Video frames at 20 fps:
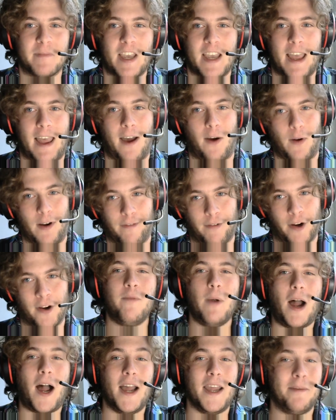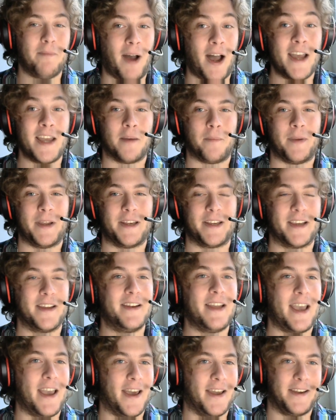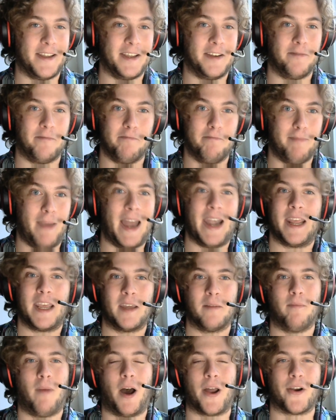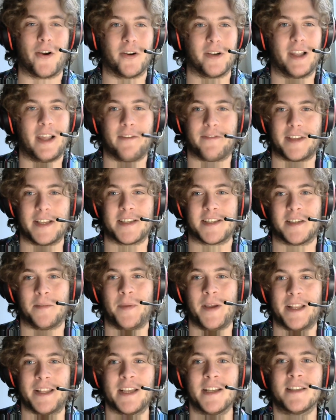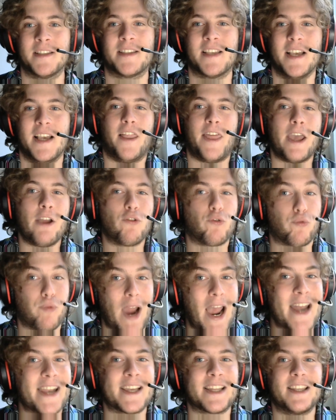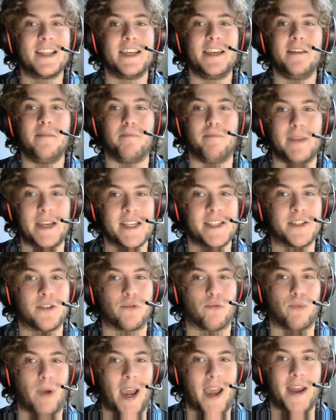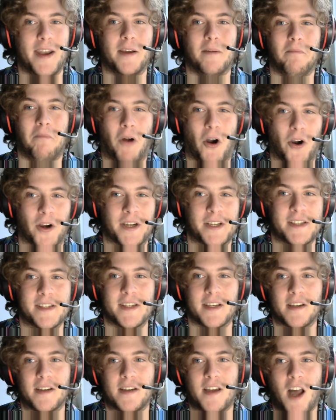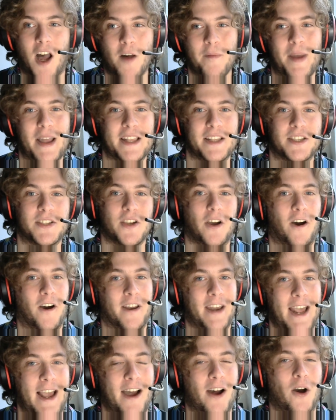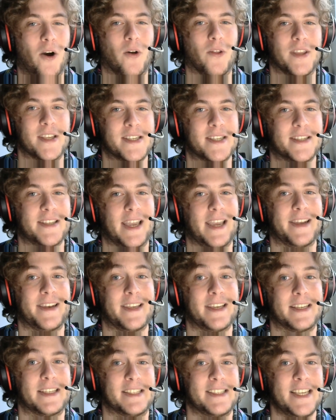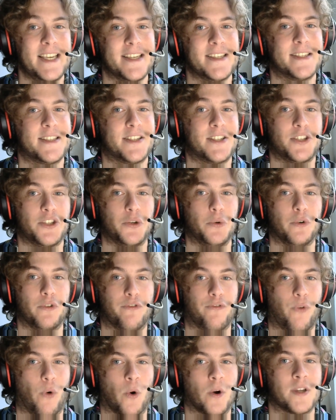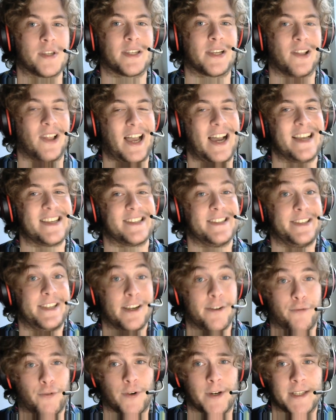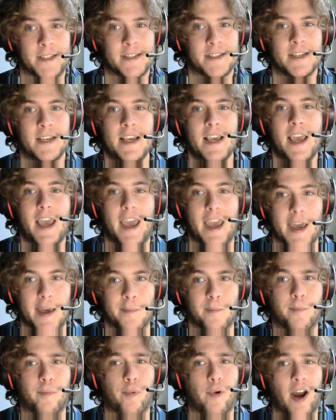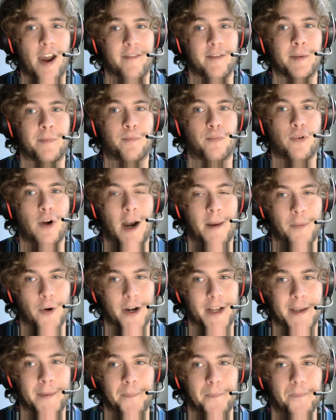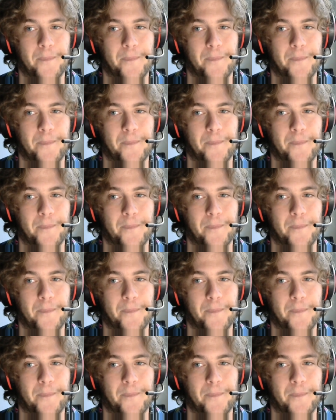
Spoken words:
However, in my opinion, and in many modern leftist opinions, they radically misread Marx's comments on how the state exists to enforce class difference and private property.